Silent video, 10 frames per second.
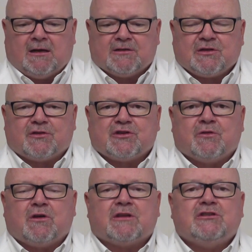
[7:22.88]
So there's no
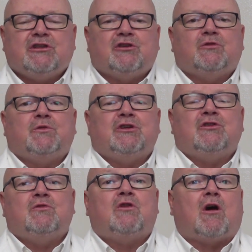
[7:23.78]
cost to you. When you
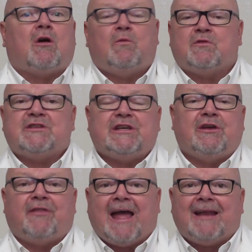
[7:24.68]
do call, we'll see
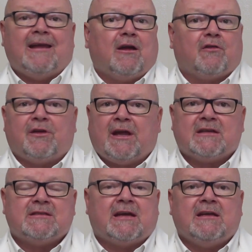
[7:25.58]
you that day or the
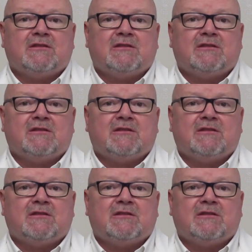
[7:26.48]
next day.